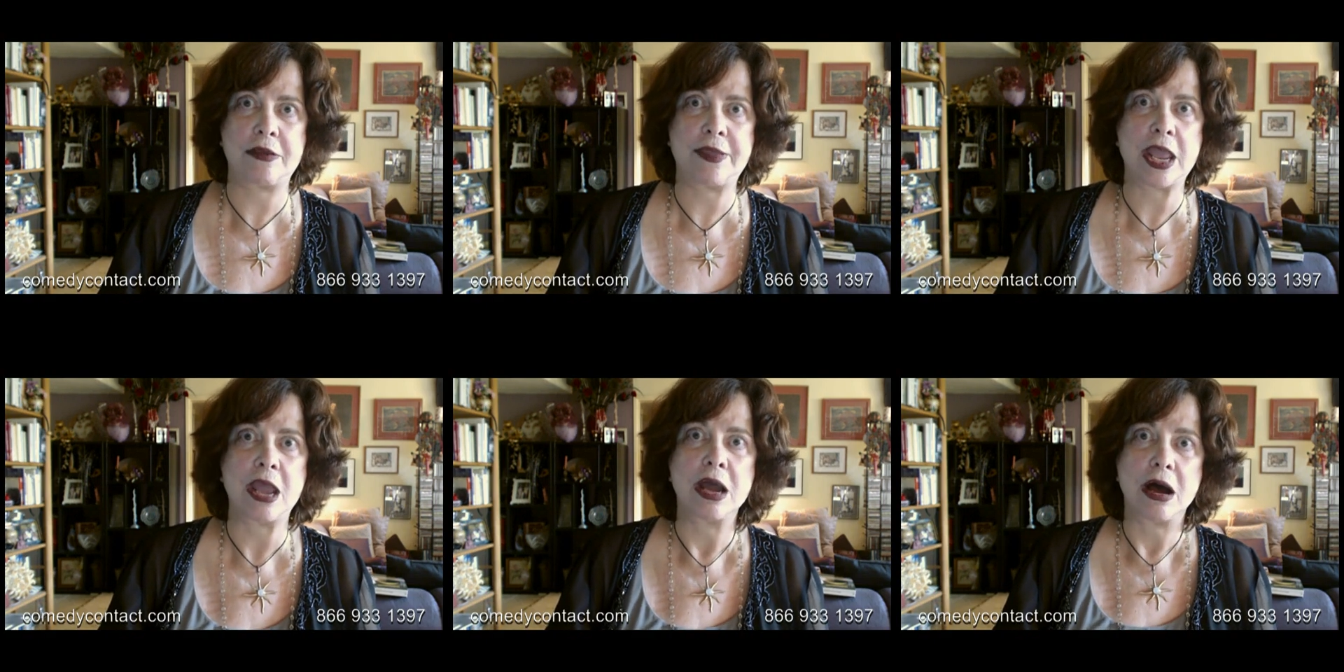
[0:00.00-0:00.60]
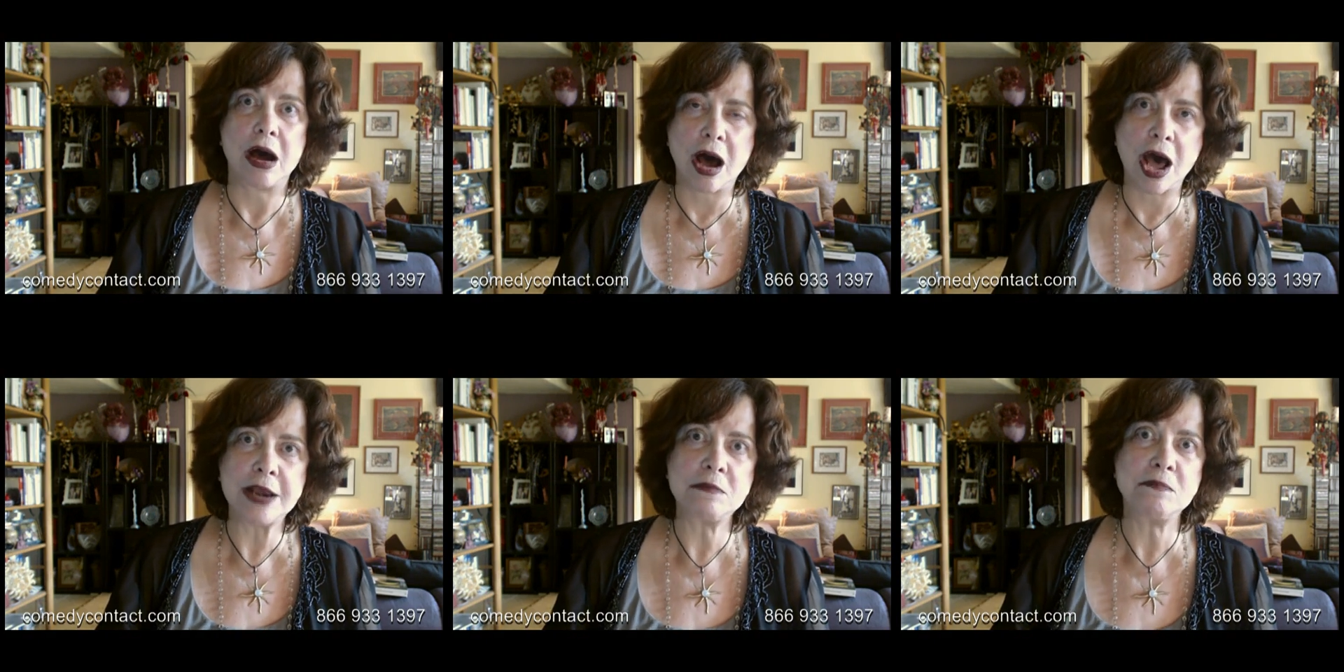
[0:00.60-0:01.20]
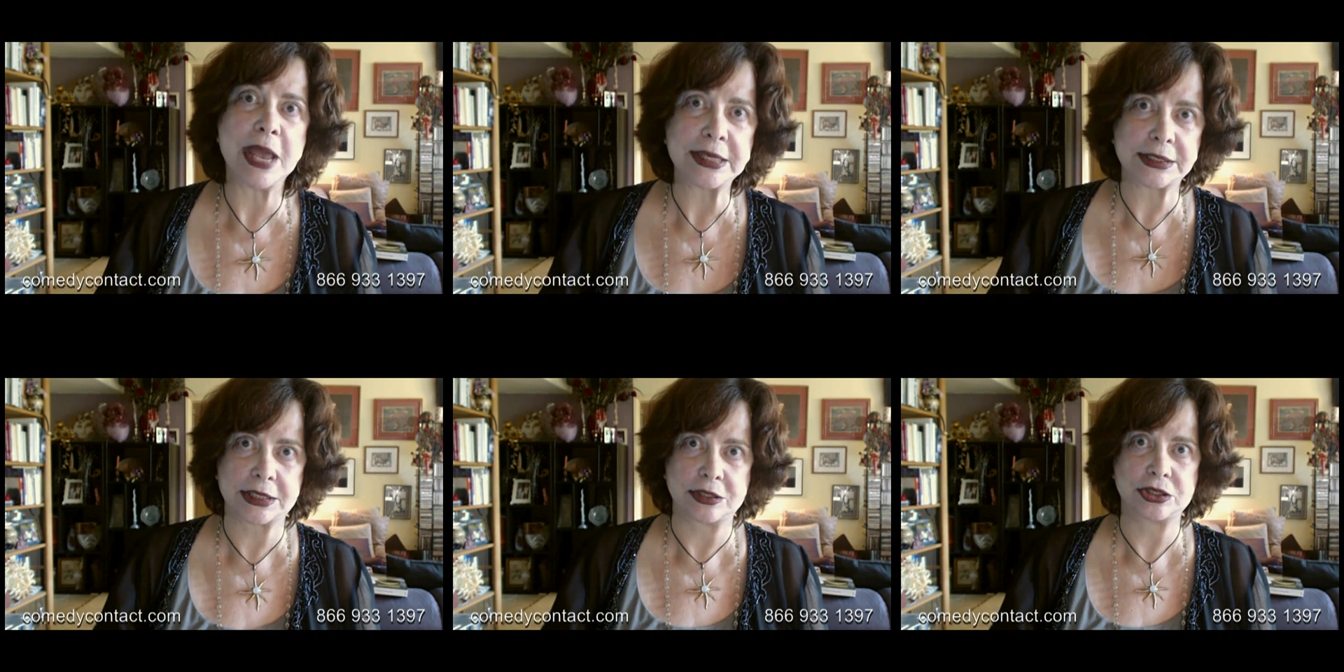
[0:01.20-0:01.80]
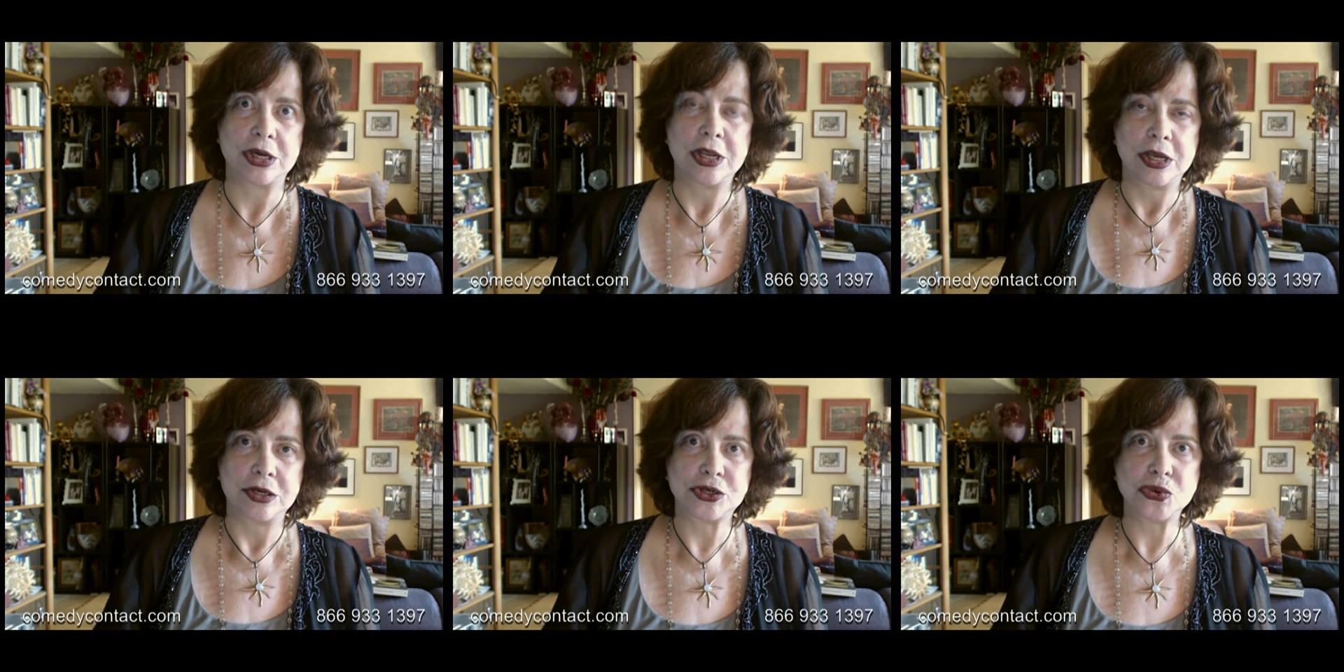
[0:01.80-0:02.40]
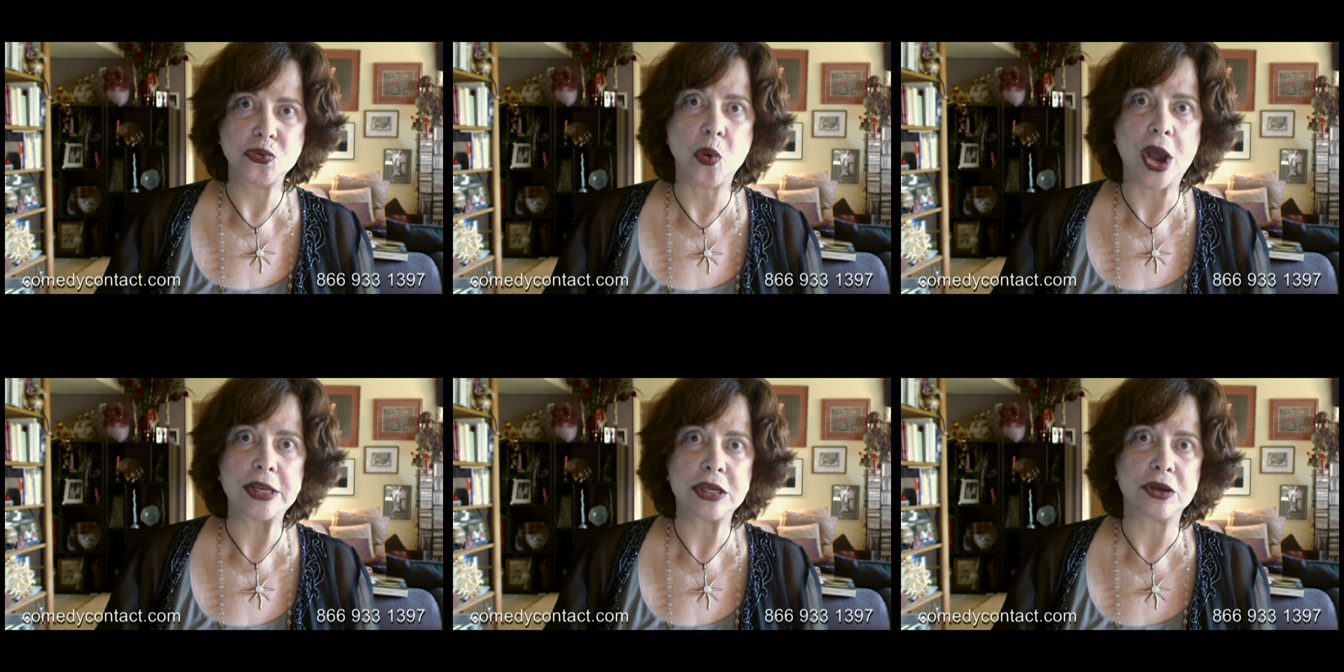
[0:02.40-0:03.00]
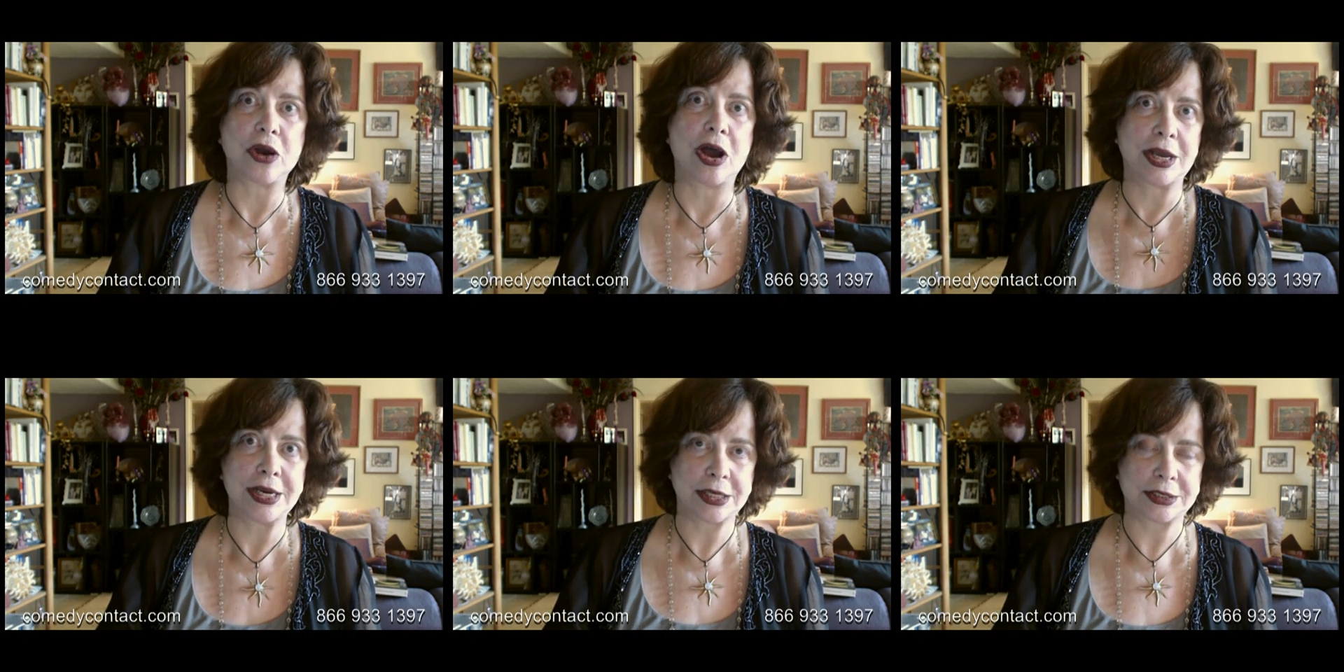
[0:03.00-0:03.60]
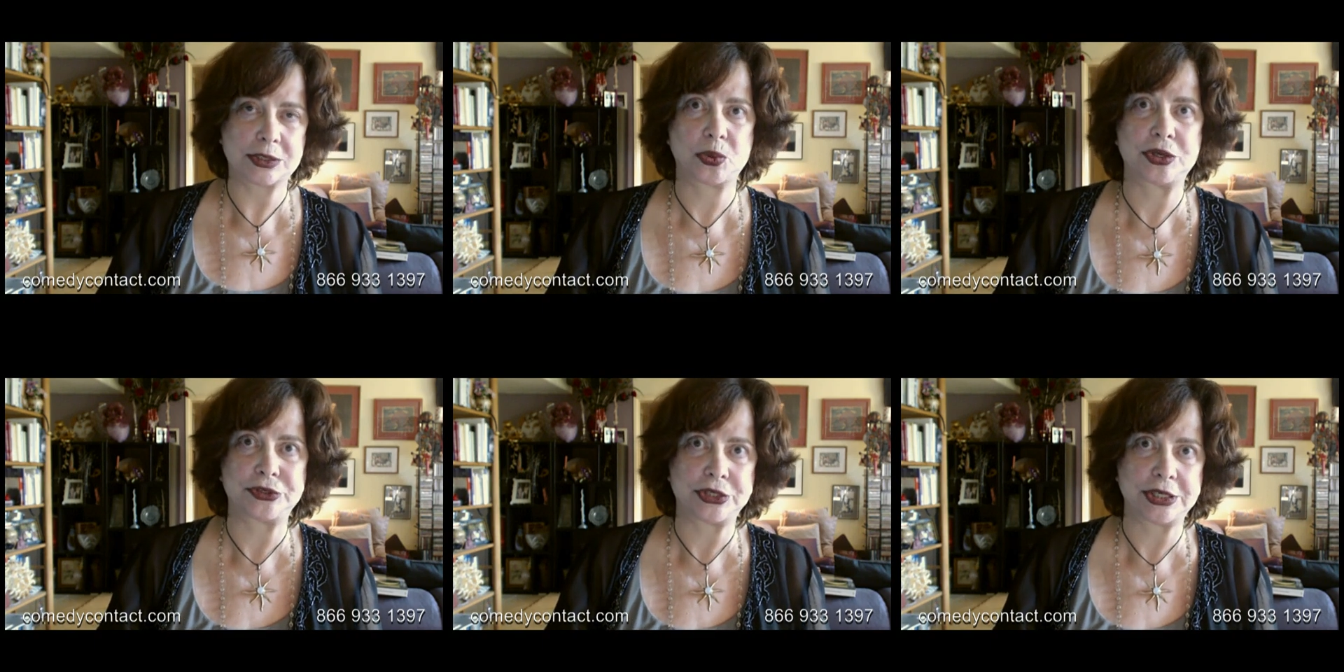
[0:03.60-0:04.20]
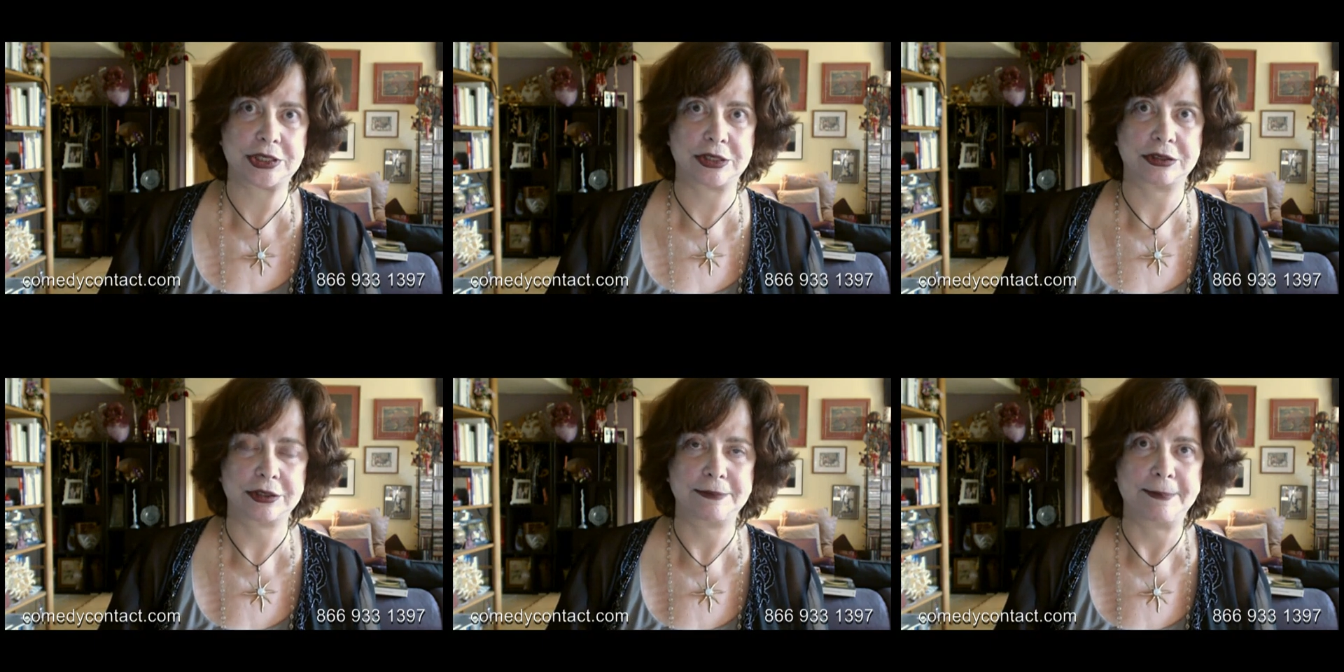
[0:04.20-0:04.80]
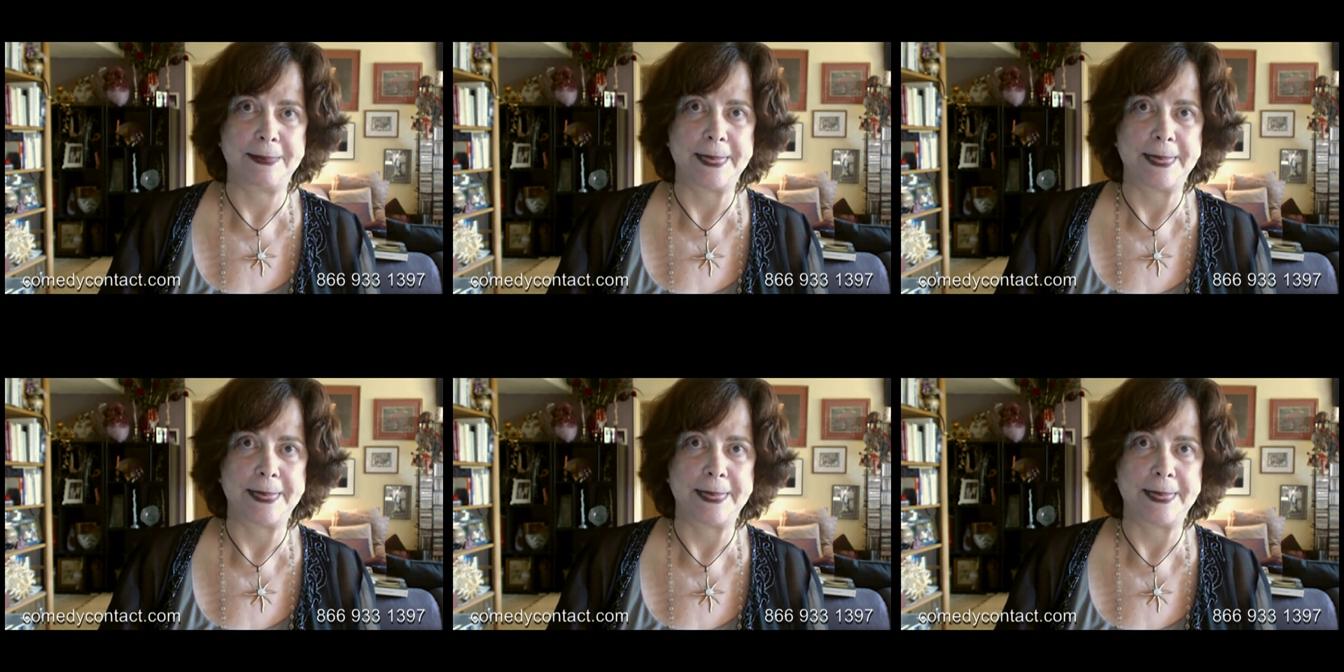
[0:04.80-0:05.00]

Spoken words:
Are they on message to what your audience wants to hear?